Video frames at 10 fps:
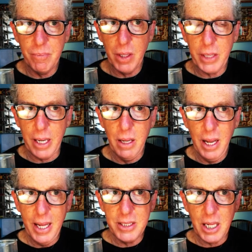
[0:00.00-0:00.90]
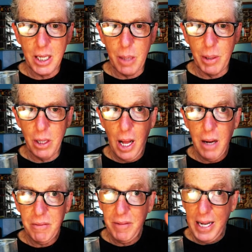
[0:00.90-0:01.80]
okay? And it's going to come a
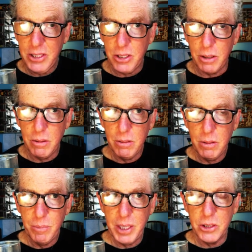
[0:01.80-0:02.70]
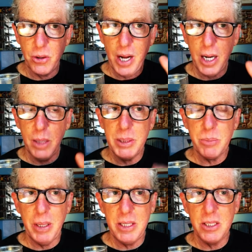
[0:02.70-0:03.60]
lot faster because you're not going to be
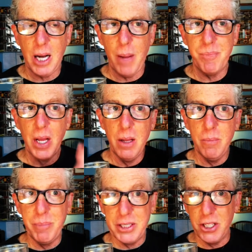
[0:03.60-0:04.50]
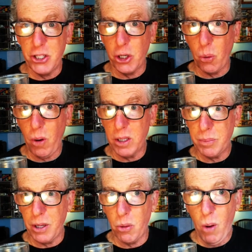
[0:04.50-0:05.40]
spending time bitching to your
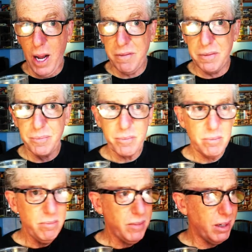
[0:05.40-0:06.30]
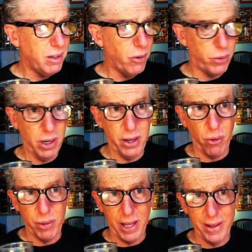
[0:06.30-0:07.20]
husband and wife, you
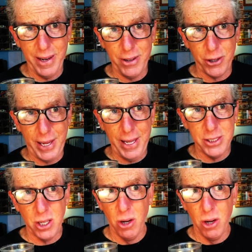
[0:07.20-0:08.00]
know, yelling at your kids,